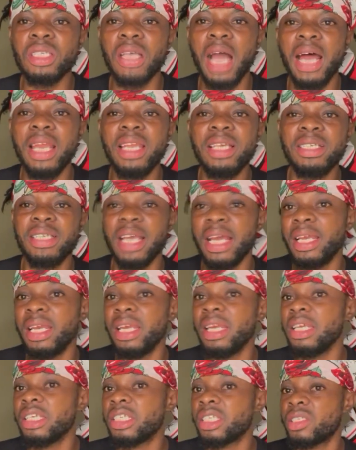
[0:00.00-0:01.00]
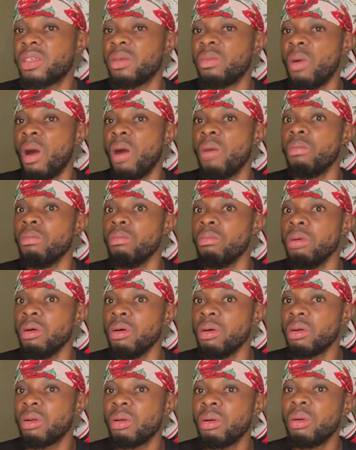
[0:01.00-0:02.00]
allegedly small
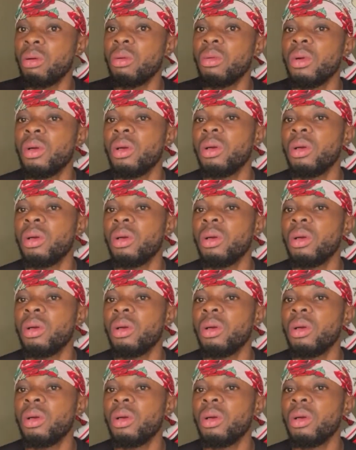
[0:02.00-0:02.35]
mboro